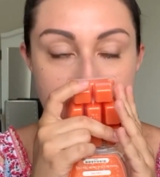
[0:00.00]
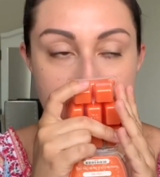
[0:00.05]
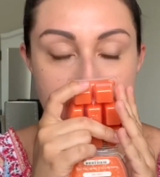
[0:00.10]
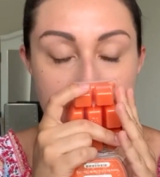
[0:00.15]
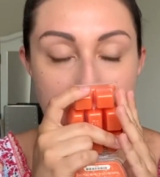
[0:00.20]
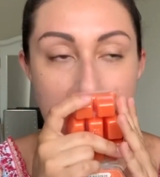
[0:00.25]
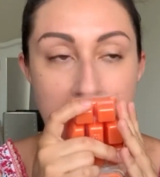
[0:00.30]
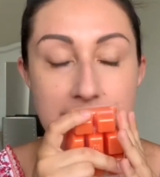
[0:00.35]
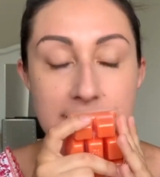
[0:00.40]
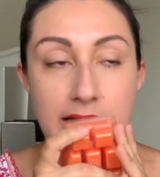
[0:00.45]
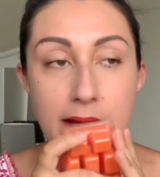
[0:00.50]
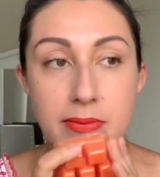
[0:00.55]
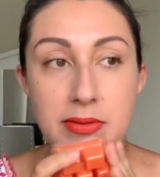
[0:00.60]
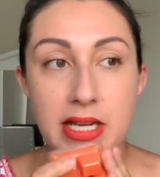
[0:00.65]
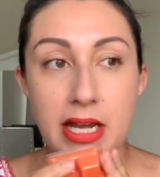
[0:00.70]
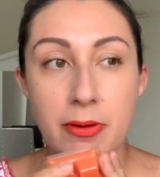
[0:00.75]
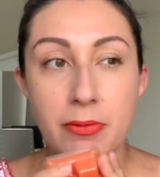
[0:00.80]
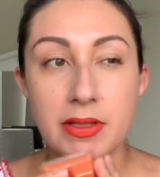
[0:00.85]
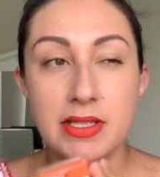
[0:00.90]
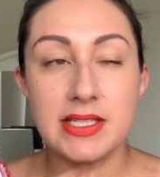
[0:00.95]
except I
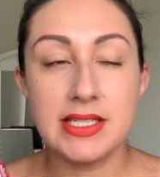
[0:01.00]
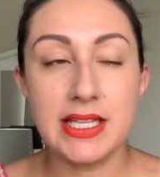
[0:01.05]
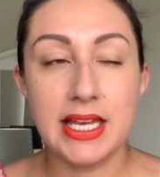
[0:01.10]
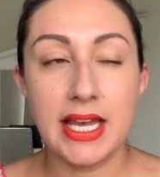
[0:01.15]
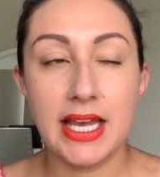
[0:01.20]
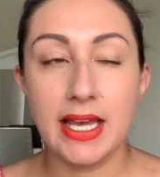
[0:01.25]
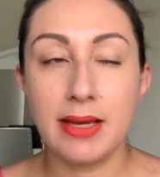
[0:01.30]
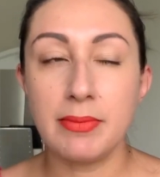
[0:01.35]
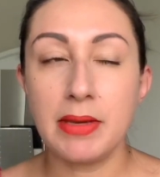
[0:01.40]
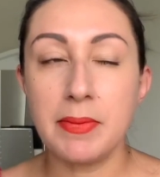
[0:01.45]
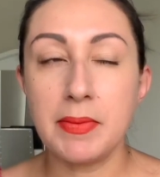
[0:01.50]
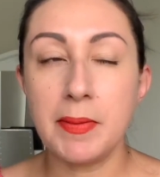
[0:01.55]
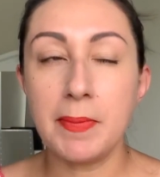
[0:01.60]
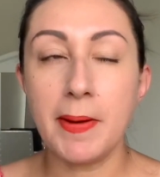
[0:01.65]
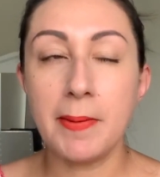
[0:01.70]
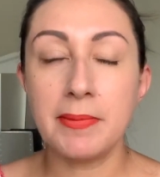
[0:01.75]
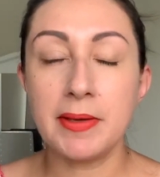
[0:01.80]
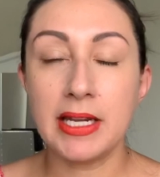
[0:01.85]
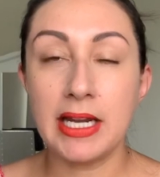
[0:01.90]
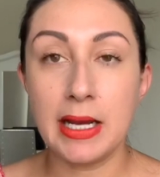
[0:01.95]
would say maybe
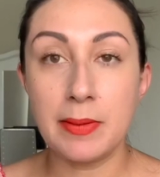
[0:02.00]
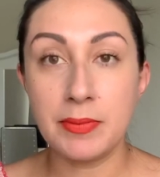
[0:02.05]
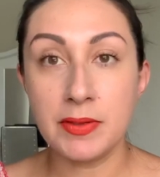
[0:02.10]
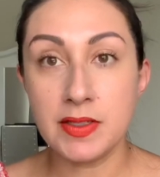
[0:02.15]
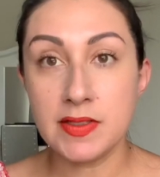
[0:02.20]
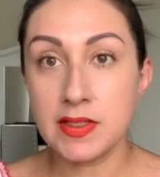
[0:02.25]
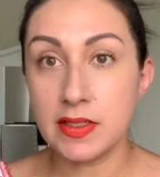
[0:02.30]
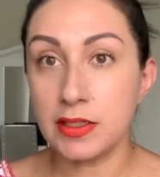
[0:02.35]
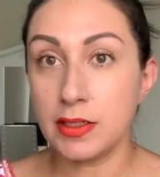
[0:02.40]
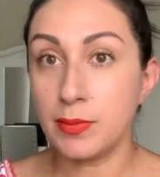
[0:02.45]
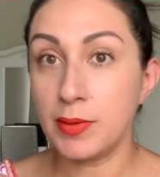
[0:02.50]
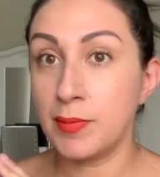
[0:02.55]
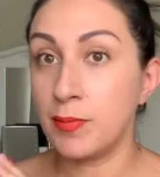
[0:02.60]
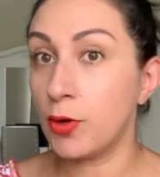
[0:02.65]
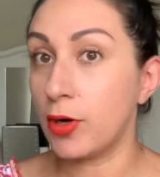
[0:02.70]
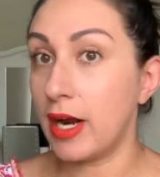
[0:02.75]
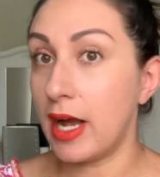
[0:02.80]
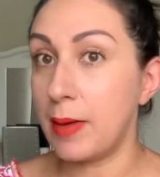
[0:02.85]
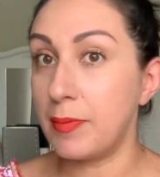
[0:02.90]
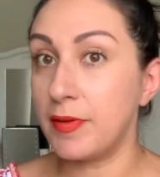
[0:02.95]
pumpkin apple is a little bit more
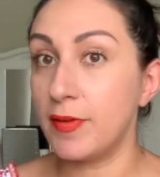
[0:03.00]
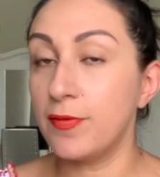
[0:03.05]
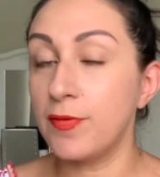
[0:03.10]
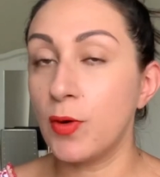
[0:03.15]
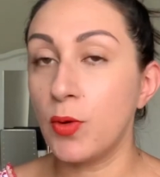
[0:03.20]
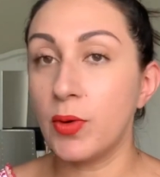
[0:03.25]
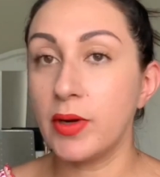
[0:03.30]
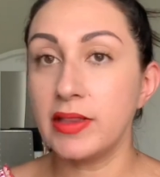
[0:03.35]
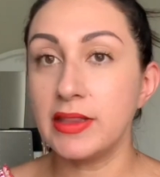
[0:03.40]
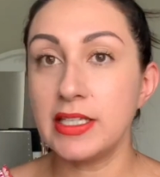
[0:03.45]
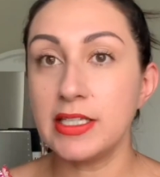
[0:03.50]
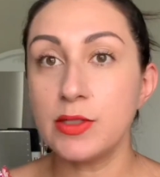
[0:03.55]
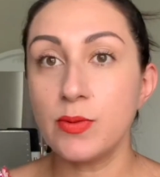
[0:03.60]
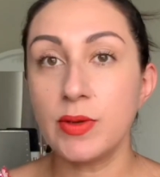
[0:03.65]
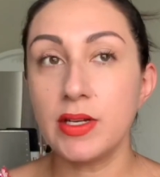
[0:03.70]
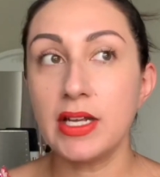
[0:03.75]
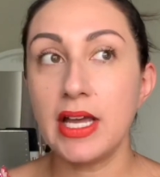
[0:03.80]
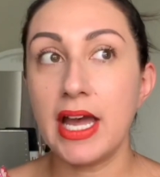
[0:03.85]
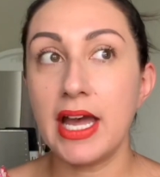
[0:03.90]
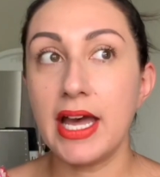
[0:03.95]
apple forward. This one
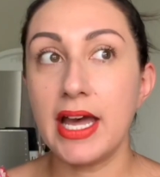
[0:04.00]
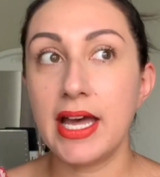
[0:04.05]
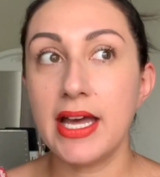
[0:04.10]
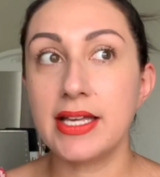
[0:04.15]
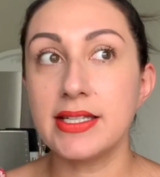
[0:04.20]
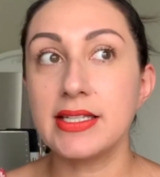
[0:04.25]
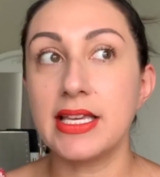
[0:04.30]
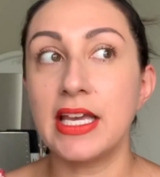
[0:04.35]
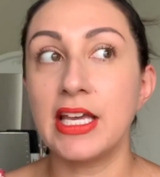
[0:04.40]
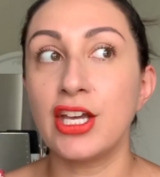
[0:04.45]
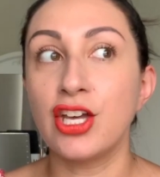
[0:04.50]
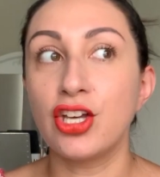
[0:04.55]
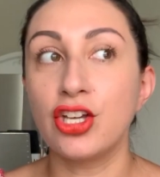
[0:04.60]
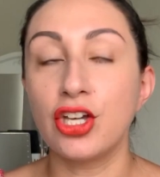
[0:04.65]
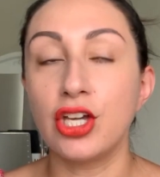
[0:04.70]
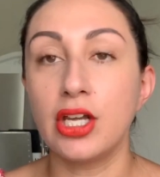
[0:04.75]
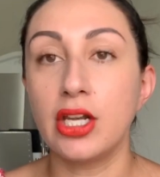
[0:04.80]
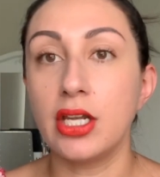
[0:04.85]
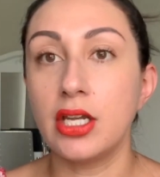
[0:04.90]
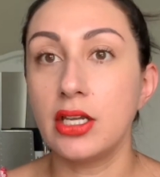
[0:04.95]
has a
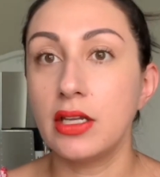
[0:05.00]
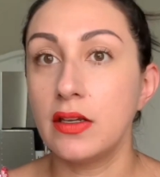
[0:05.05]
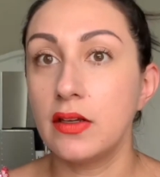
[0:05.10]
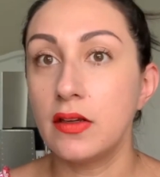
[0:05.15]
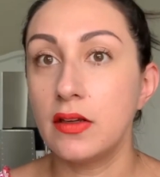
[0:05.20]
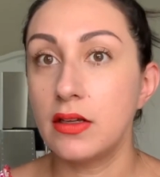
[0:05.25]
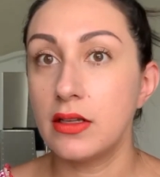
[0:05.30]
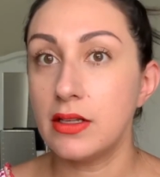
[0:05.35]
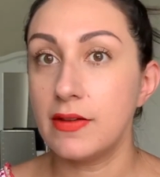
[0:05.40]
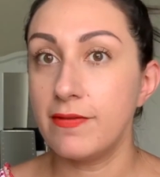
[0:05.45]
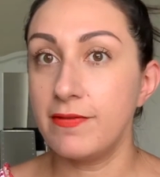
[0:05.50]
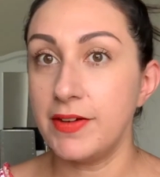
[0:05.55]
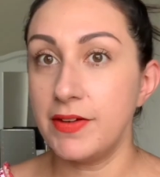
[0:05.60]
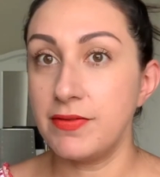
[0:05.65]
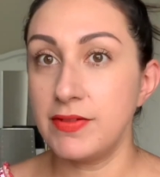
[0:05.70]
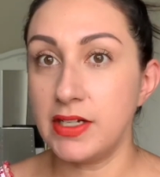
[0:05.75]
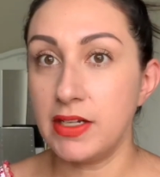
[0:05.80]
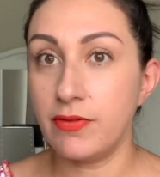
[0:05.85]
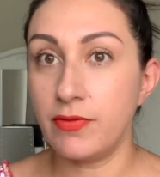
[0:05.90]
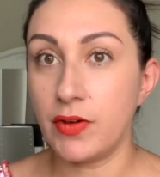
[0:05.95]
good
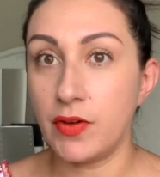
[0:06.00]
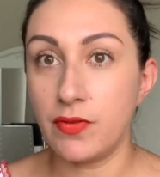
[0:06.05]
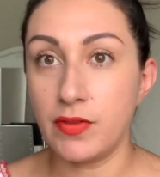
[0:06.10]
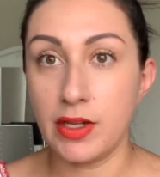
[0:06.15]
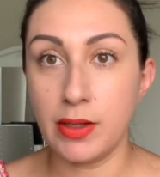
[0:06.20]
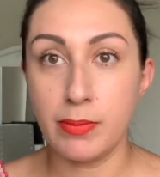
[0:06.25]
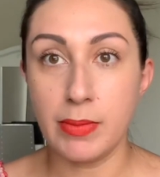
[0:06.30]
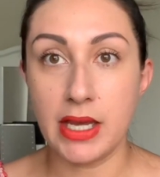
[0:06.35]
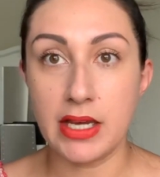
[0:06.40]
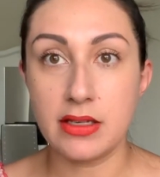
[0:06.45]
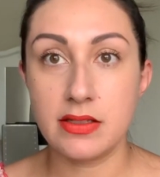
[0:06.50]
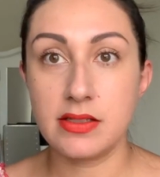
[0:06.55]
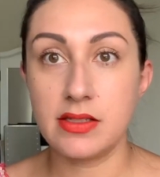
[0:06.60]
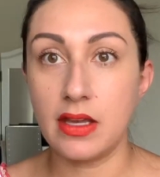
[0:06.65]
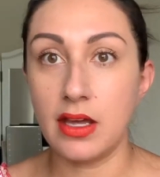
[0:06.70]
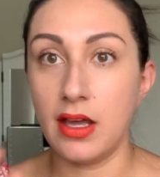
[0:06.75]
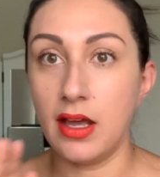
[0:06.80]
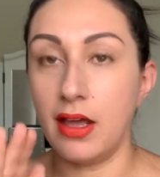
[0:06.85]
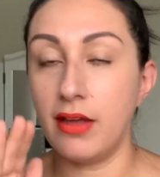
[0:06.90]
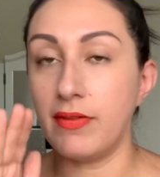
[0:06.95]
50-50 mix
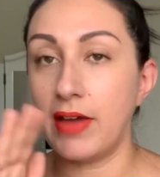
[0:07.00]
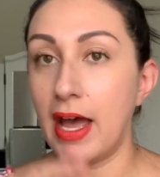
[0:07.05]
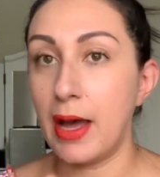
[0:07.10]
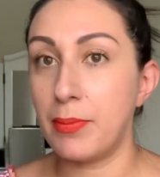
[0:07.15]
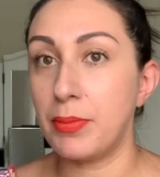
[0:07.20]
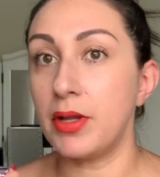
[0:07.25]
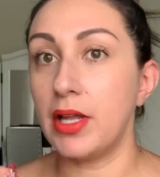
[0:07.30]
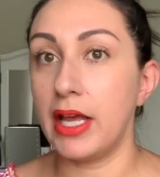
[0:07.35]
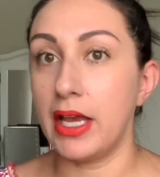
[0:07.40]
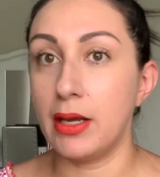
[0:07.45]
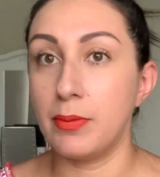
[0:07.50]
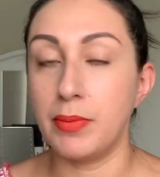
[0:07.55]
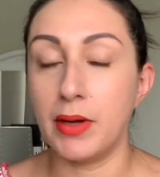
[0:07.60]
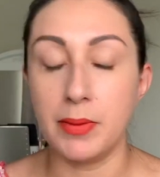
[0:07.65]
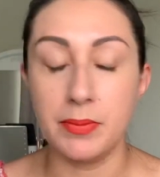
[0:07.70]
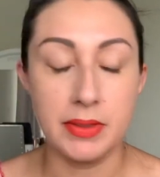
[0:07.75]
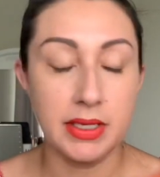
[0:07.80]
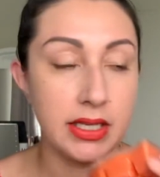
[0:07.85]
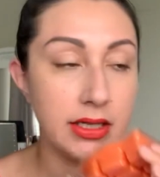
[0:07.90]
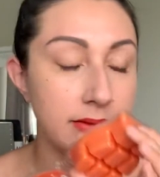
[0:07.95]
of apple and
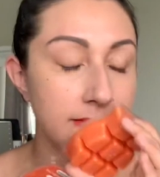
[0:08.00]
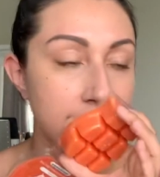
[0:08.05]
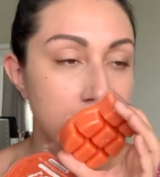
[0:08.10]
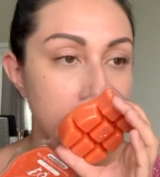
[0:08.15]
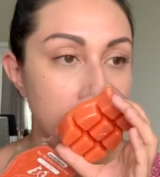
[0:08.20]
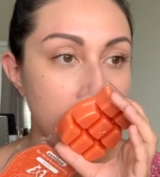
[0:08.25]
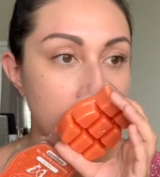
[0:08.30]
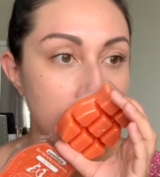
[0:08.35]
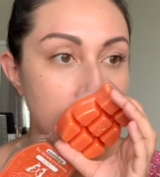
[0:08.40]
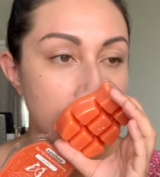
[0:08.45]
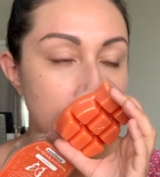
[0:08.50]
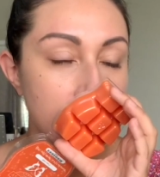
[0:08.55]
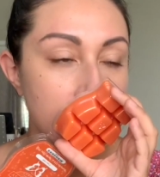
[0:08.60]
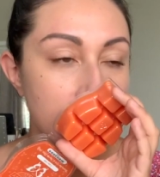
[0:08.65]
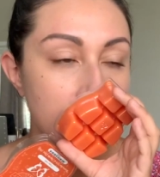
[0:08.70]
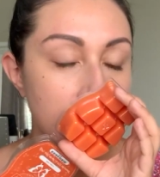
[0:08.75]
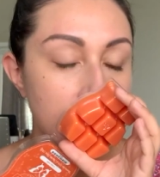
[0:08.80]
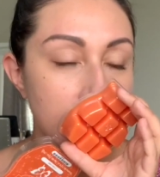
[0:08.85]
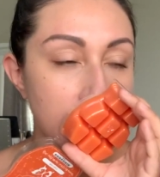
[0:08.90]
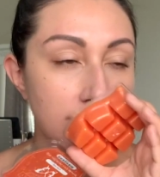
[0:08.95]
pumpkin.
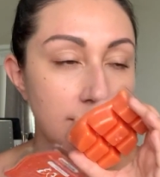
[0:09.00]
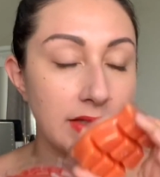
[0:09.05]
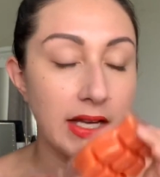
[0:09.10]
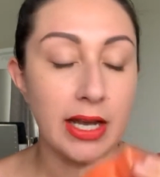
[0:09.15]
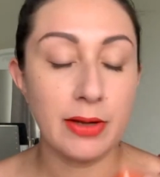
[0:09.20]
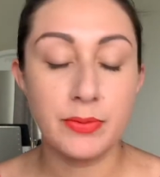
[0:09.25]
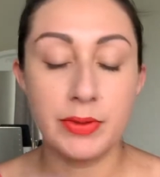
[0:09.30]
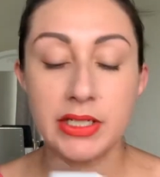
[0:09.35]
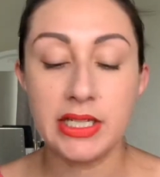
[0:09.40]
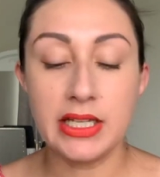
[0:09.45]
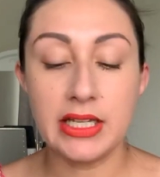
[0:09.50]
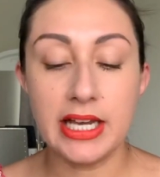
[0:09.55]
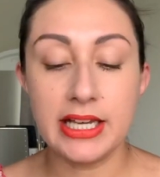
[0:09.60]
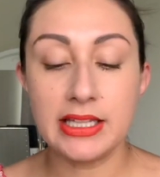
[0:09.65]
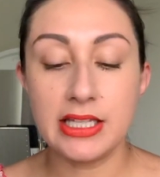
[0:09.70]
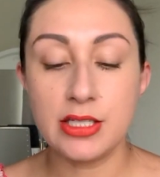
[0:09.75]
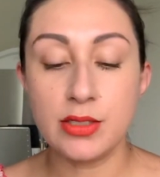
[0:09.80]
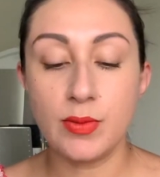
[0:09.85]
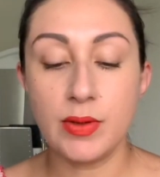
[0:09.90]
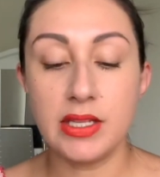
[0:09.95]
I really like
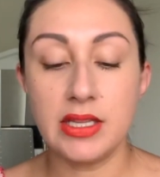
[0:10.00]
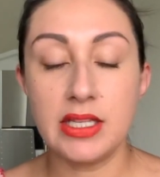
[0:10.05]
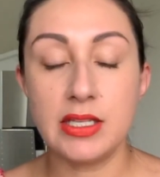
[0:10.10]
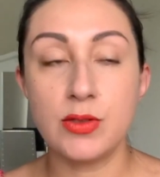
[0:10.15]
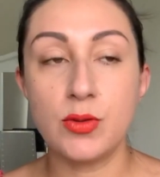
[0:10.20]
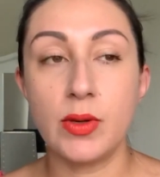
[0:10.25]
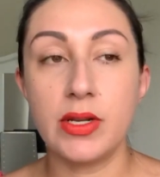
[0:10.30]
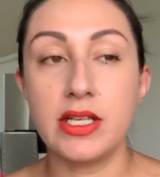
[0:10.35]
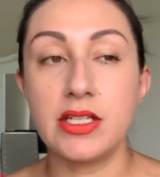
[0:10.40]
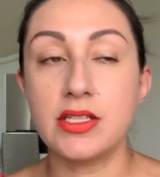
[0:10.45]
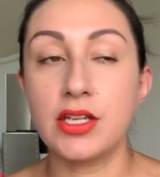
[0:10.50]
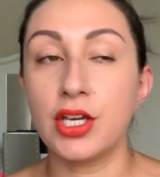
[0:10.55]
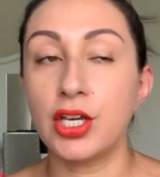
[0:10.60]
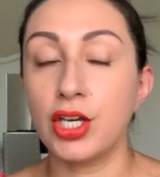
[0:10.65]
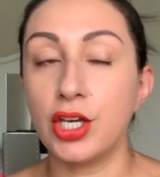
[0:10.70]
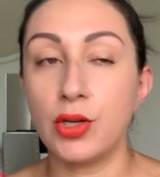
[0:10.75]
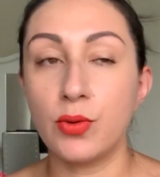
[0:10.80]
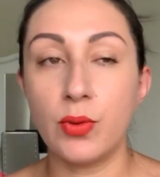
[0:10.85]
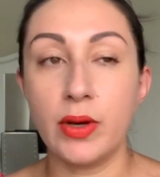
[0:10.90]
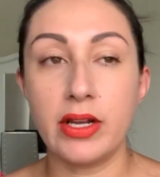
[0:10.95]
this one. This one is a
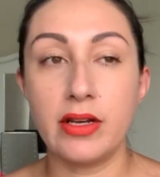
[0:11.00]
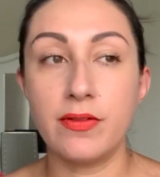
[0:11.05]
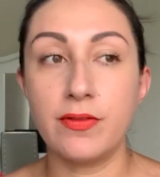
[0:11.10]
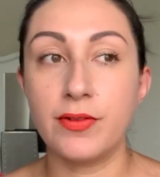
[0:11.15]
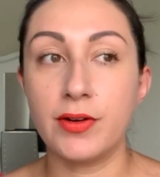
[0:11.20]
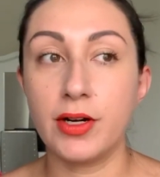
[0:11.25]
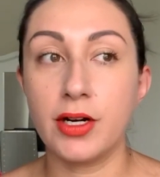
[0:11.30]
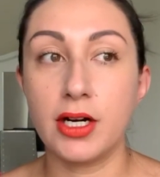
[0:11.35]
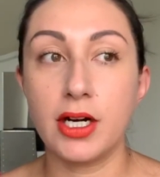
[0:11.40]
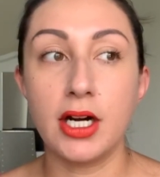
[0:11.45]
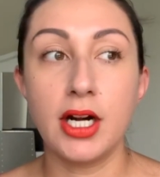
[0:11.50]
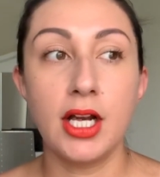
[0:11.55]
good one for